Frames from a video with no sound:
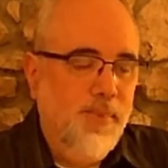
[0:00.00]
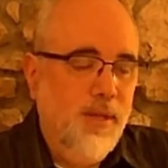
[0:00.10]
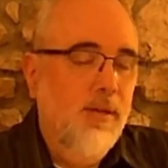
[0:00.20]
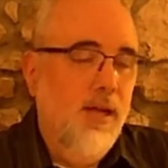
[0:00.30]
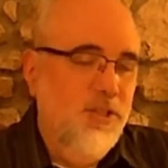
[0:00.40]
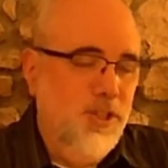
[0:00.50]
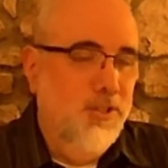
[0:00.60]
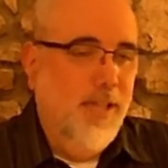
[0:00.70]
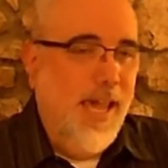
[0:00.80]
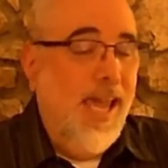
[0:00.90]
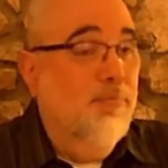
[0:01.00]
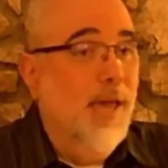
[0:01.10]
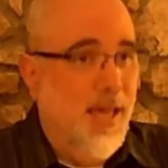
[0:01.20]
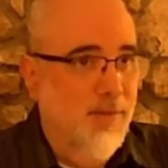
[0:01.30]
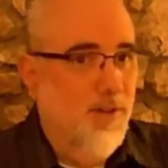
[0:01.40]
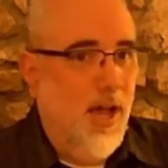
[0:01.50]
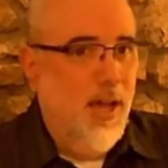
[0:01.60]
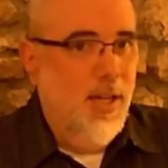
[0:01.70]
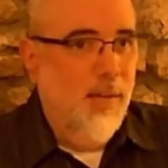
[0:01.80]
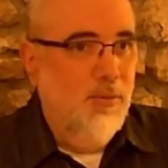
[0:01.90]
not just a man of
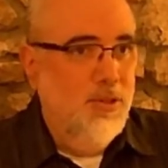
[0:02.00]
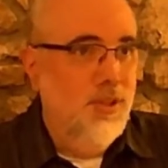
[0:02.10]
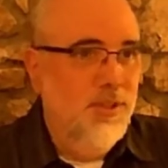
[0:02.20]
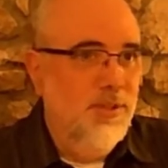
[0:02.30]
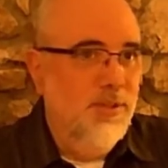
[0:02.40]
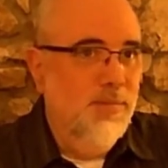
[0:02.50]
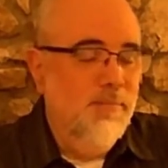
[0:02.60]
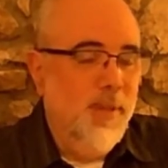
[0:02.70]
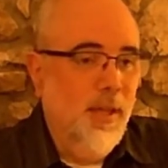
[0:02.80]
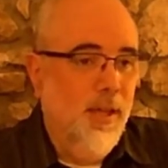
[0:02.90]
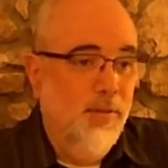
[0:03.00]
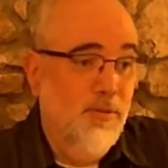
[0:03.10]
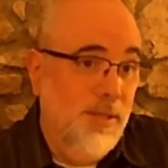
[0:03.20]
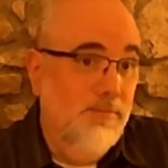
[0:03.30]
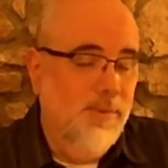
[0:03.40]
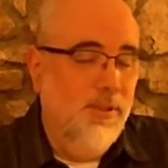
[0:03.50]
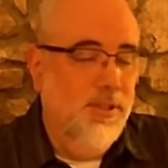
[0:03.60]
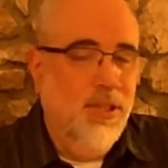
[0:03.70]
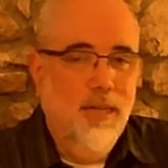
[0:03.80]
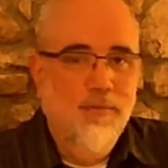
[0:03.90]
God, he was, the
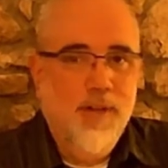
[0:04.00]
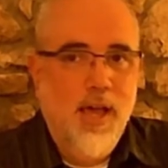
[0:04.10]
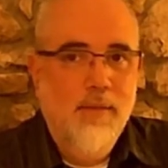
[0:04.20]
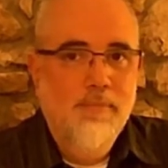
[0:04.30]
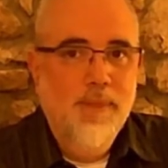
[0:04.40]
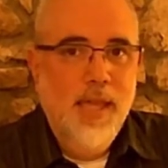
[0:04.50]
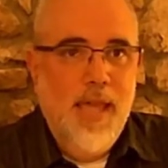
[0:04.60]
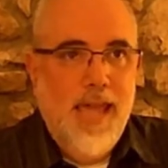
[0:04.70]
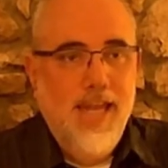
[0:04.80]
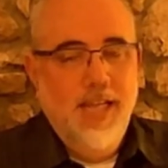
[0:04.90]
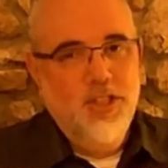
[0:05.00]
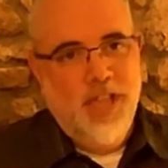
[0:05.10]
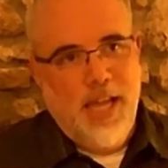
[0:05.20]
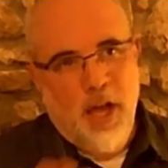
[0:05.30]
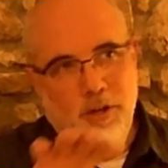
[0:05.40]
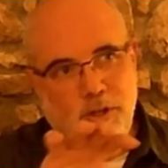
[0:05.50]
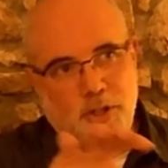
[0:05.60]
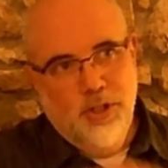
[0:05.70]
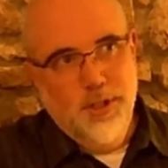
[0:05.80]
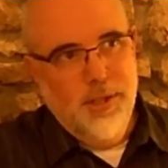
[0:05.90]
Son of God. And as they
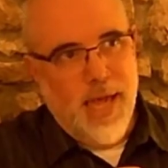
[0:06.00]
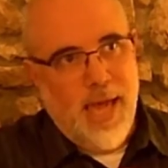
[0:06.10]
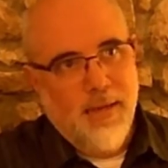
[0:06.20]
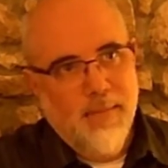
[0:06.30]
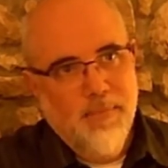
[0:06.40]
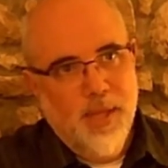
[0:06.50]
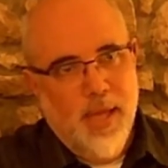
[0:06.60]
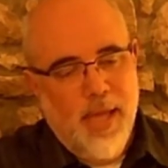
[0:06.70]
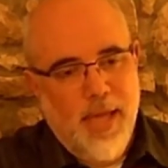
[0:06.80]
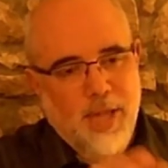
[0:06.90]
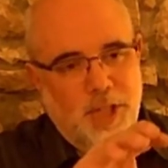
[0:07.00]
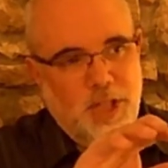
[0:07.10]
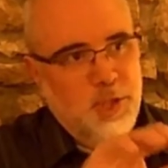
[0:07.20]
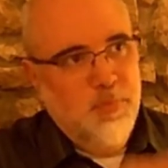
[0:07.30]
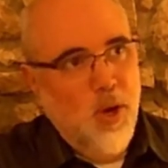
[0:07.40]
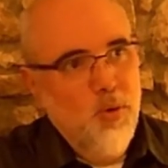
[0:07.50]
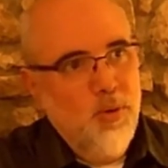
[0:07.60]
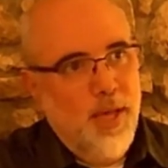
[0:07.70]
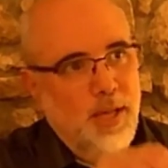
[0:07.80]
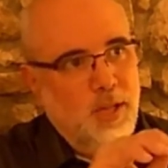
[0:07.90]
understood that, as he
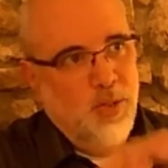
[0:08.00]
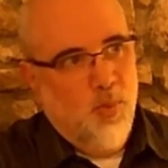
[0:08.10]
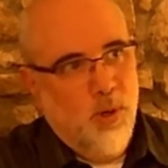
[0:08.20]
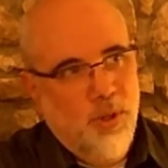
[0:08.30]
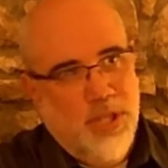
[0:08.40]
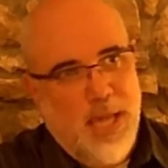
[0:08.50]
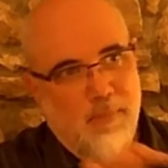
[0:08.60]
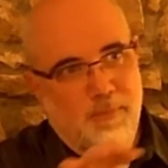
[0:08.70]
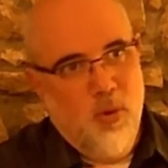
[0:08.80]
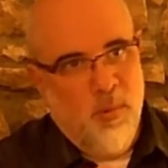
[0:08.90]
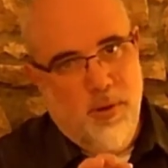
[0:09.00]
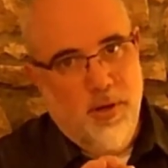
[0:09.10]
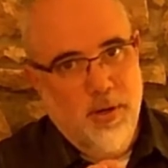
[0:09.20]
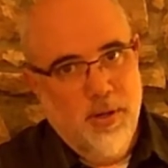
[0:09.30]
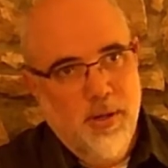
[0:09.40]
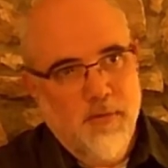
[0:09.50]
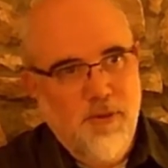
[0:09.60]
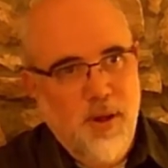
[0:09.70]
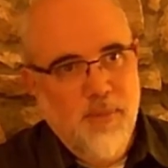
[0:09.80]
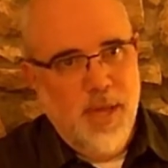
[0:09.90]
spoke and as the words came forward
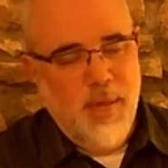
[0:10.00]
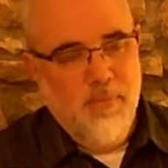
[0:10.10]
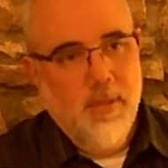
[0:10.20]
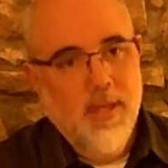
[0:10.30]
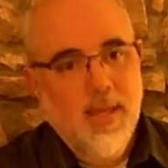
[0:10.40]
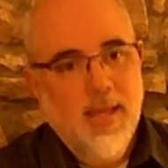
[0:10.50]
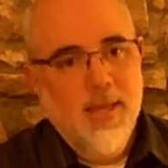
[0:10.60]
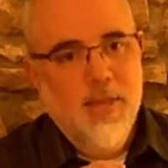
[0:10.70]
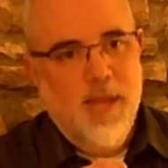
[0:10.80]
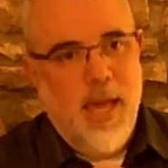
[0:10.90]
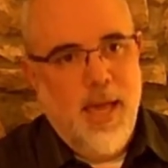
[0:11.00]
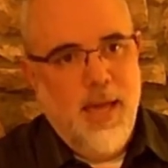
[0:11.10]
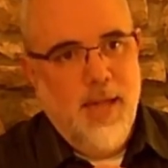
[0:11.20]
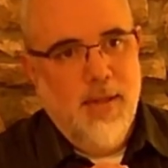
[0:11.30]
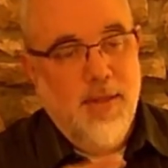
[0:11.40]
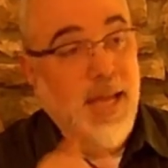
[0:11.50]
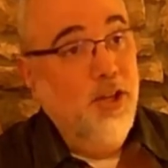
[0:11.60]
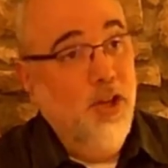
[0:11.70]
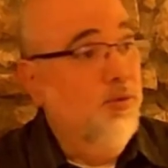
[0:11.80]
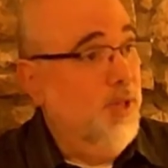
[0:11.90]
from him, then they
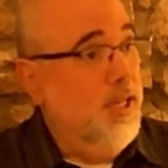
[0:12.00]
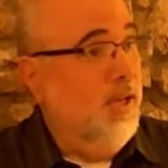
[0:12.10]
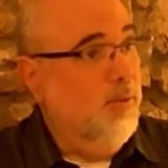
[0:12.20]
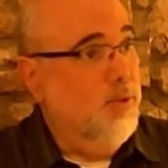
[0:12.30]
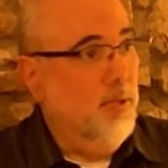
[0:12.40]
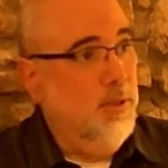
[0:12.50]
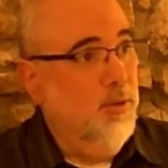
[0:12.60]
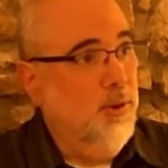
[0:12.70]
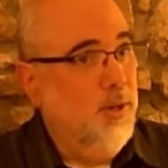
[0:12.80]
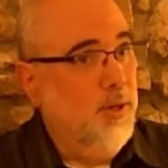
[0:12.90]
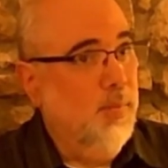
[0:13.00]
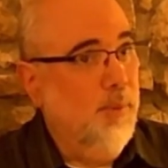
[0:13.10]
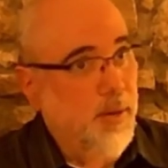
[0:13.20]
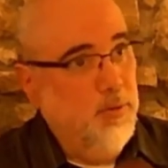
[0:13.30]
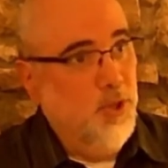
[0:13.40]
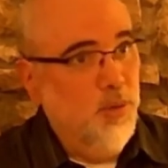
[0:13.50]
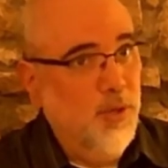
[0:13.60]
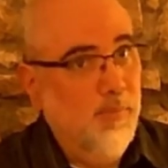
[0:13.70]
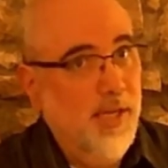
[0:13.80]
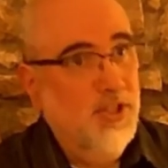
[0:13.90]
knew that he was the Lord. But it was
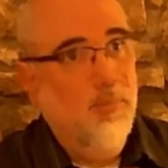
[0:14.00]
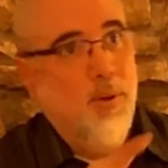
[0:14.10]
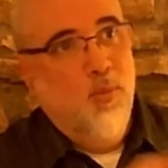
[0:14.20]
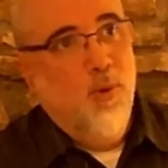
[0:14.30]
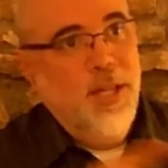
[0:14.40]
only based upon what